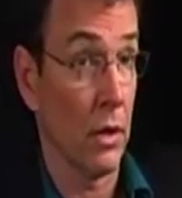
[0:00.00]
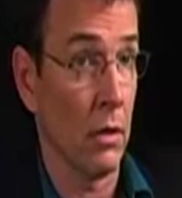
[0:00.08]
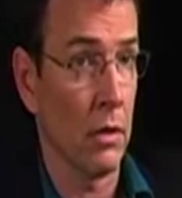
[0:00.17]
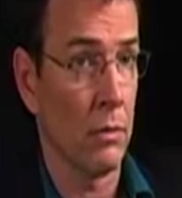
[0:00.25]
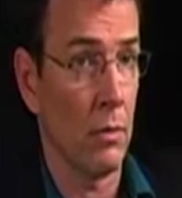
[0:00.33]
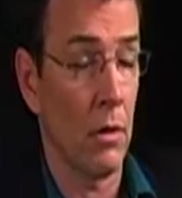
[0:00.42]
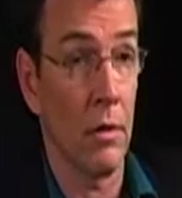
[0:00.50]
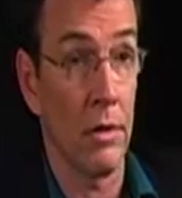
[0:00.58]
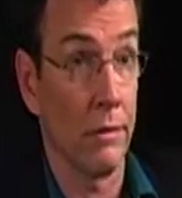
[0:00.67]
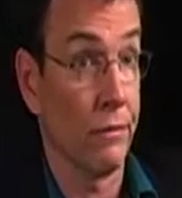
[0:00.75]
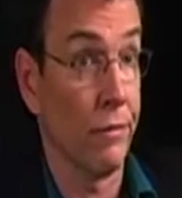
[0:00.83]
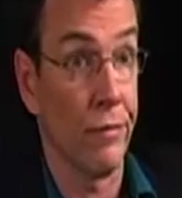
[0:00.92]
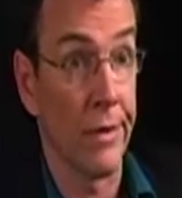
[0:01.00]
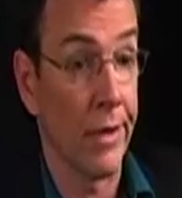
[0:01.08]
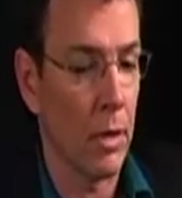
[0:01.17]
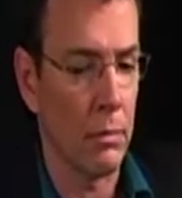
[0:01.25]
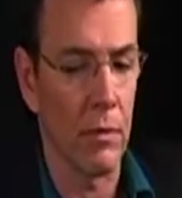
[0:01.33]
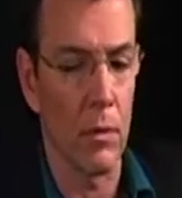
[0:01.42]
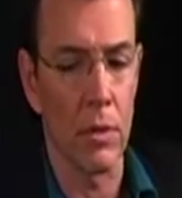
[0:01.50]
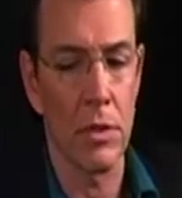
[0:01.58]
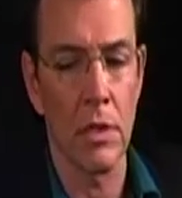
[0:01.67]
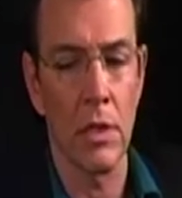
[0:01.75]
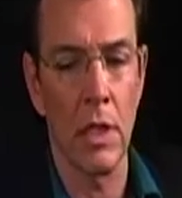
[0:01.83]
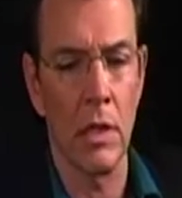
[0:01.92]
because we're all looking for free help, of
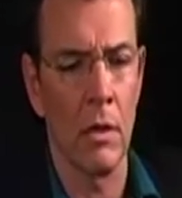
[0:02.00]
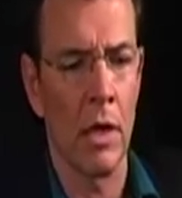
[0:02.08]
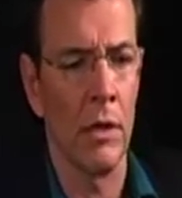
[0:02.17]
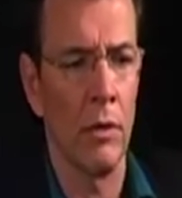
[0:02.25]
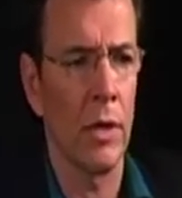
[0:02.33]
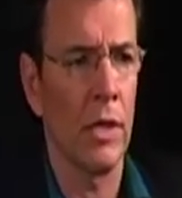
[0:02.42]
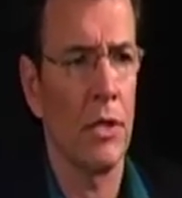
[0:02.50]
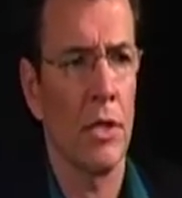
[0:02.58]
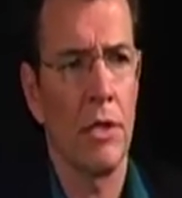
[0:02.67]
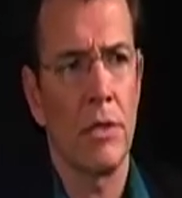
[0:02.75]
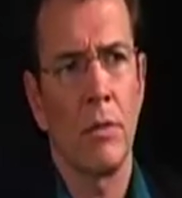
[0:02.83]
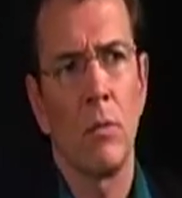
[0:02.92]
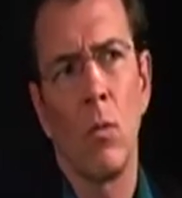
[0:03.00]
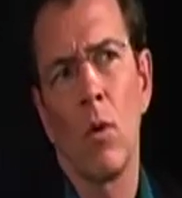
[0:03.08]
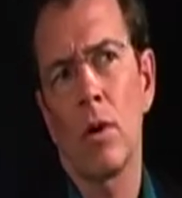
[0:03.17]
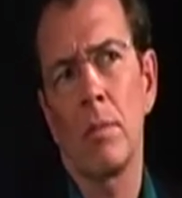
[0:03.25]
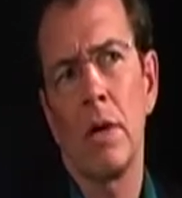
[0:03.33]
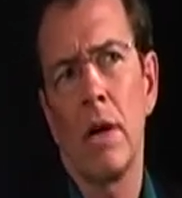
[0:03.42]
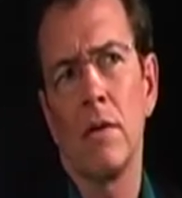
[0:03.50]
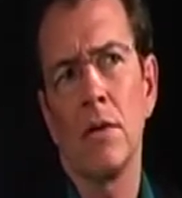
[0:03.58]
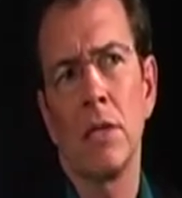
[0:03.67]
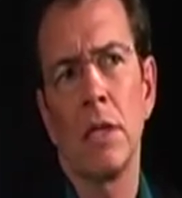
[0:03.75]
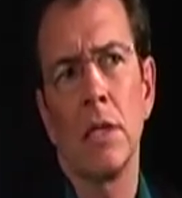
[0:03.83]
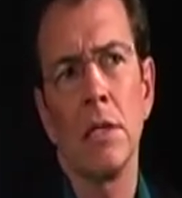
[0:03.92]
course, and you get a chance to work behind the
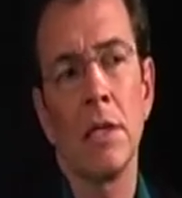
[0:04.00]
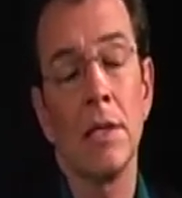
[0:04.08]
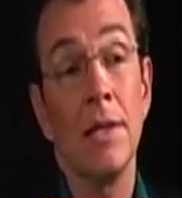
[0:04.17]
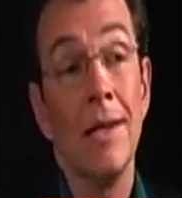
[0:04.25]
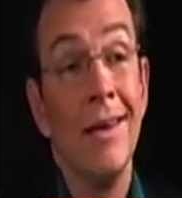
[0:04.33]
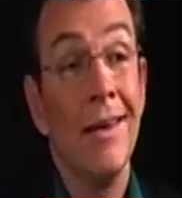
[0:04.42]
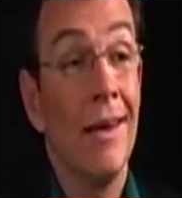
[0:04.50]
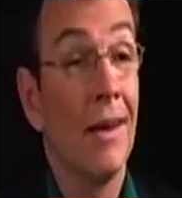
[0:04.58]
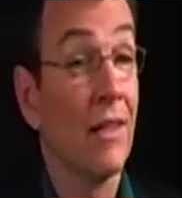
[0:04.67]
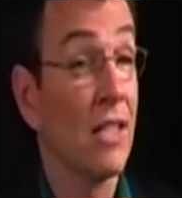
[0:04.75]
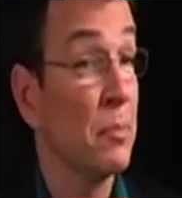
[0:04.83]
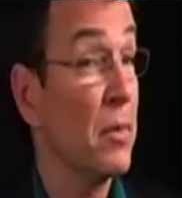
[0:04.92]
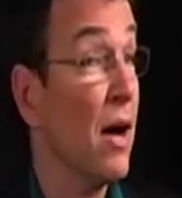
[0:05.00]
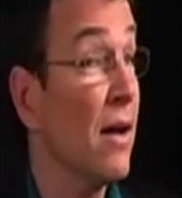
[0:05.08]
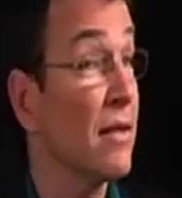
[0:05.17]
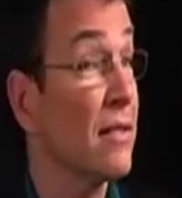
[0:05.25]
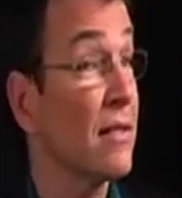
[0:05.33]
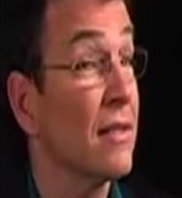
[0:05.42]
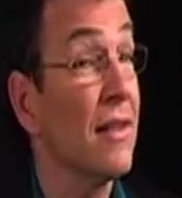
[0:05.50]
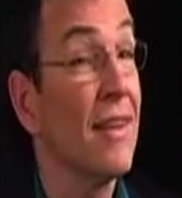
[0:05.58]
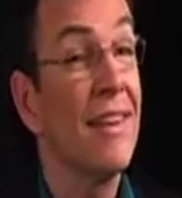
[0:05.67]
scenes. And let's be honest,